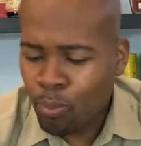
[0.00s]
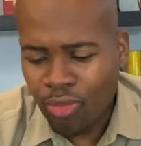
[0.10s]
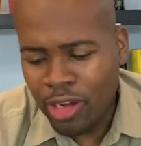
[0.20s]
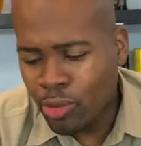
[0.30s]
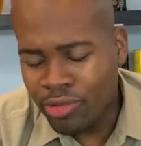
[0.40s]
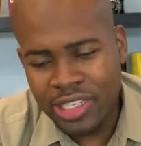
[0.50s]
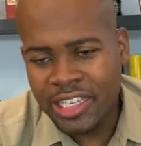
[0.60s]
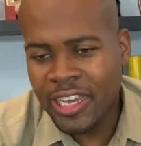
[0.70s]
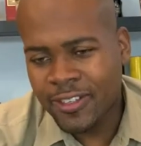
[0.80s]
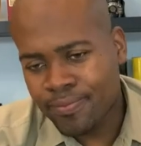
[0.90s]
I don't really
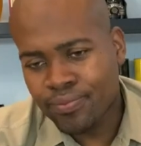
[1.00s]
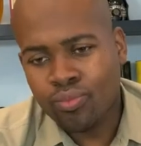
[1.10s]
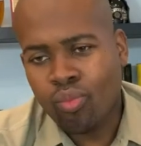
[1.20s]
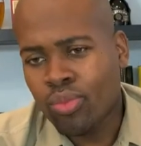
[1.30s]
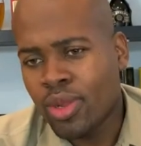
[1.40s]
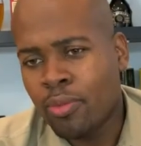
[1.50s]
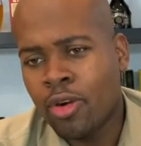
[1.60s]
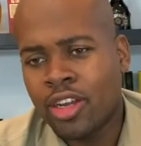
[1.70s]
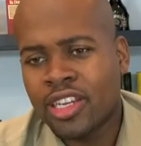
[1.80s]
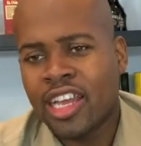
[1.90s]
get,
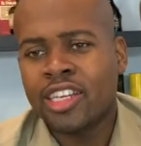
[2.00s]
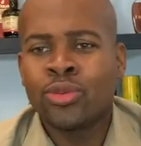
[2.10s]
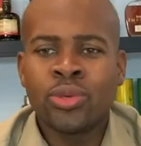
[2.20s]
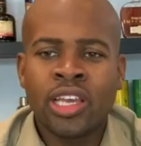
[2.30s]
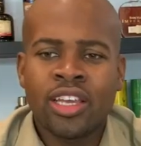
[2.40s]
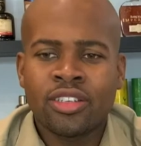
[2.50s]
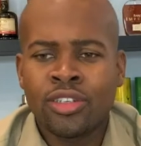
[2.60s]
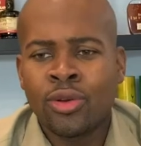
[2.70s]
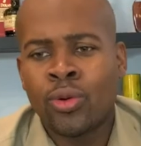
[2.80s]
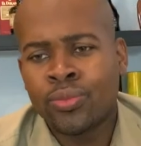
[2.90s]
but I do get, you
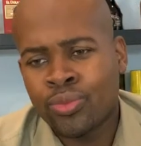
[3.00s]
know,